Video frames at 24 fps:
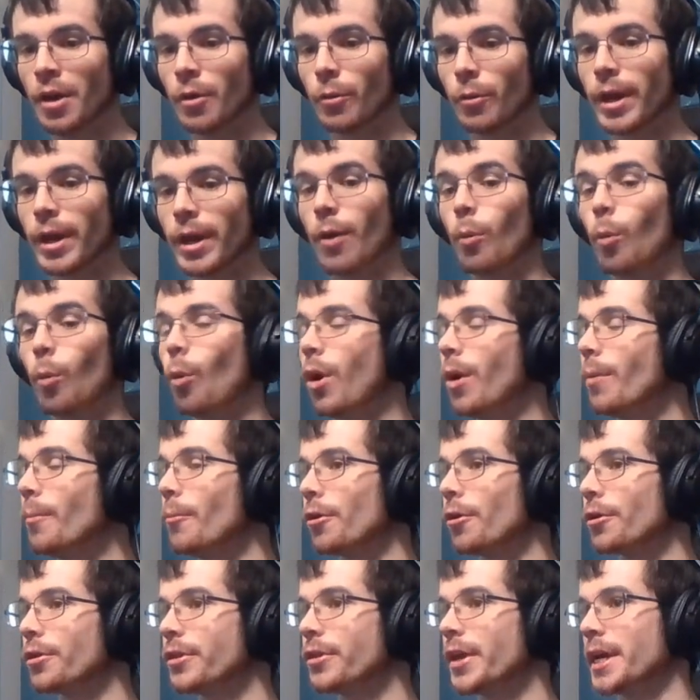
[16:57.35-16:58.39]
We got one
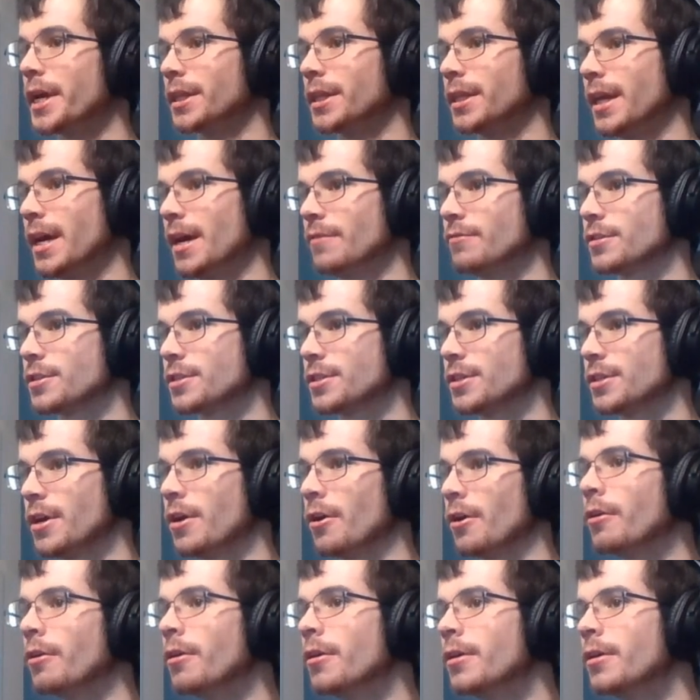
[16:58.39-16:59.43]
more thing left.
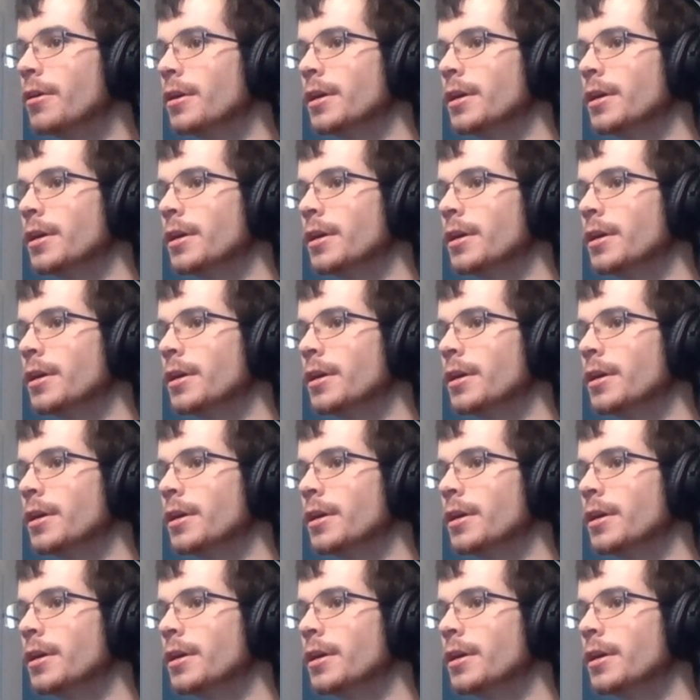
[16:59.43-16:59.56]
So,